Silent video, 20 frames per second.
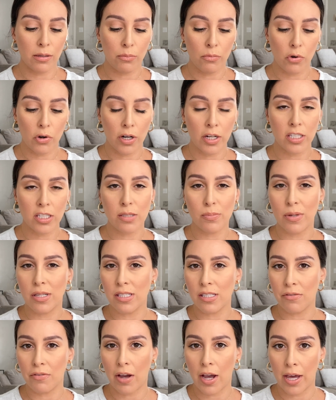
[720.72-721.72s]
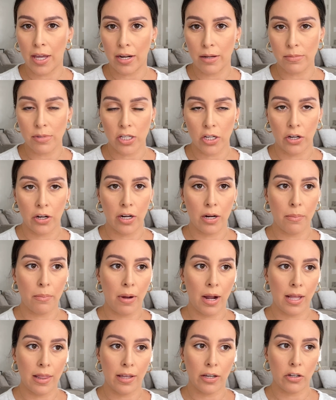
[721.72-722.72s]
more expensive items that you're gonna
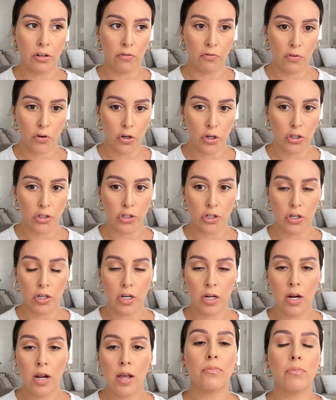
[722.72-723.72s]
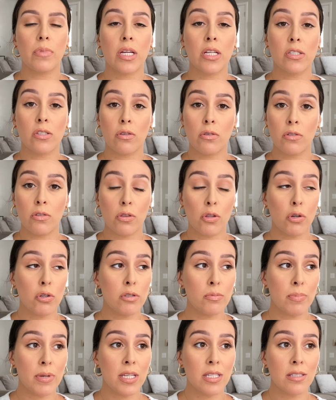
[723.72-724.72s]
buy, like your furniture, because
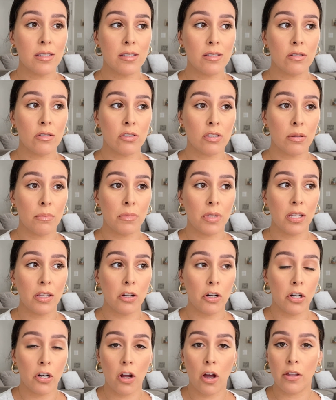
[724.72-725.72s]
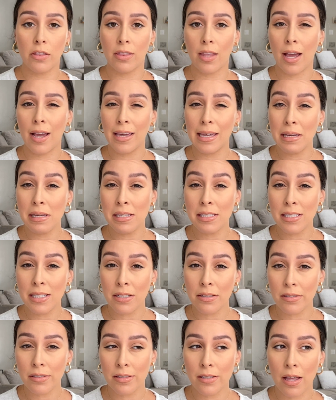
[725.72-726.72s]
those pieces are something that are not that easy
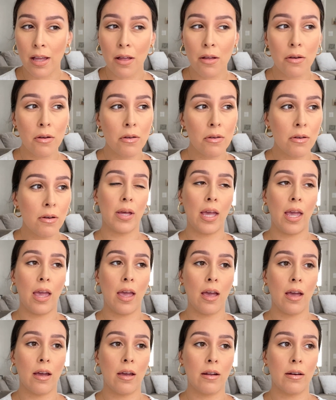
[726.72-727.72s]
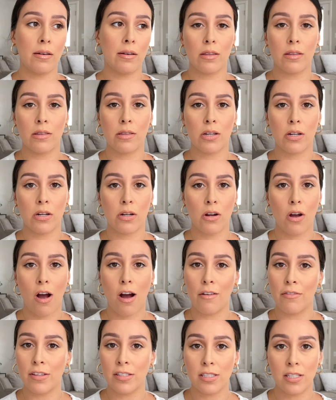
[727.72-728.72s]
to sell, and they're
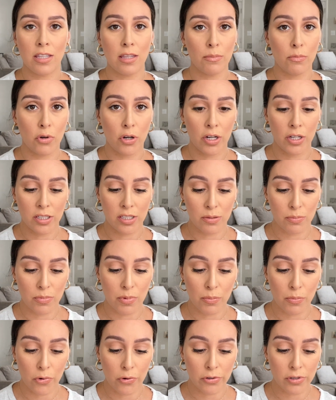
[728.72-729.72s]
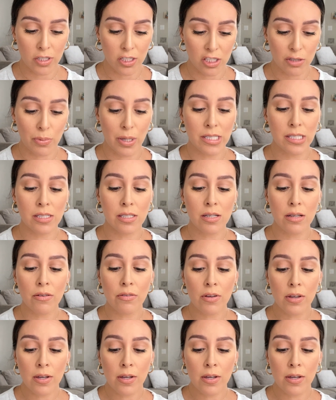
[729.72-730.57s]
obviously the most expensive.